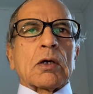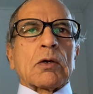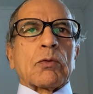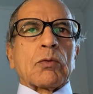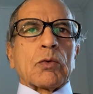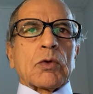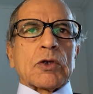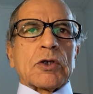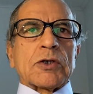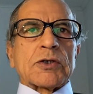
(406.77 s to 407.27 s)

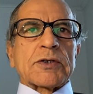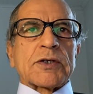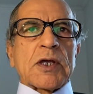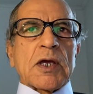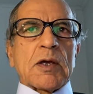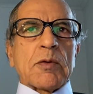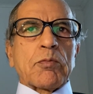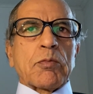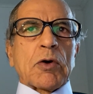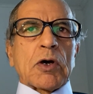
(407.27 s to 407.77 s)
with the
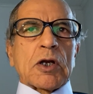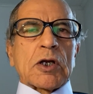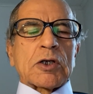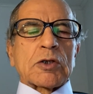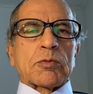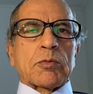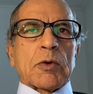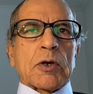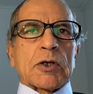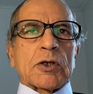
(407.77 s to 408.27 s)
same
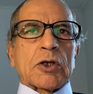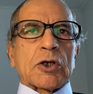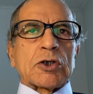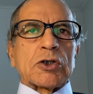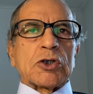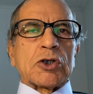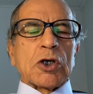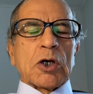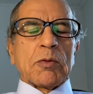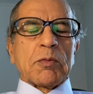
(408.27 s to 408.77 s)
punishment that
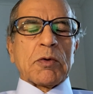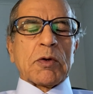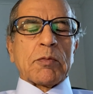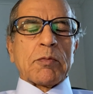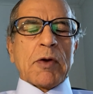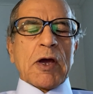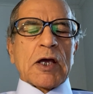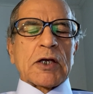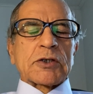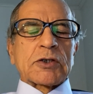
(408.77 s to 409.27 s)
German
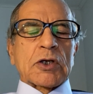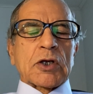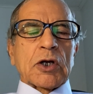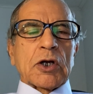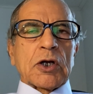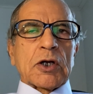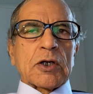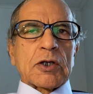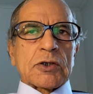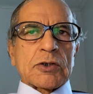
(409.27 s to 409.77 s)

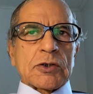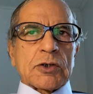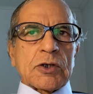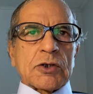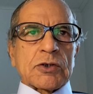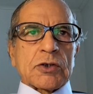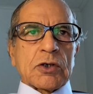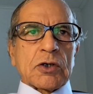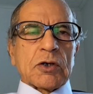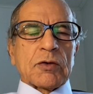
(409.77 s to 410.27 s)
masqueraders
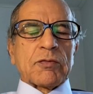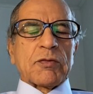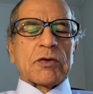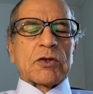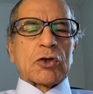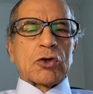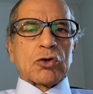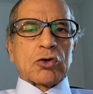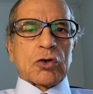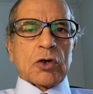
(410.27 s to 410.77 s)
deserve in
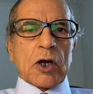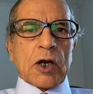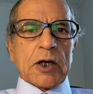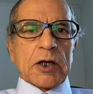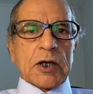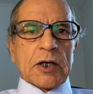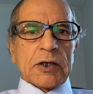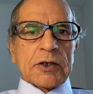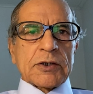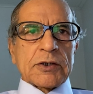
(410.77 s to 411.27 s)
the
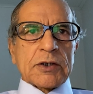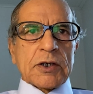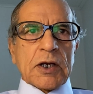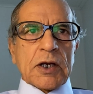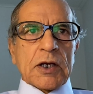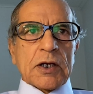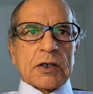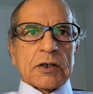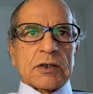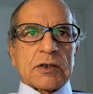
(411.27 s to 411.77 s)
United
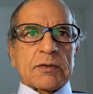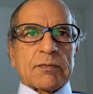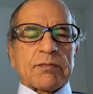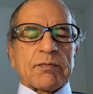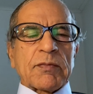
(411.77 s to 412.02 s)
States.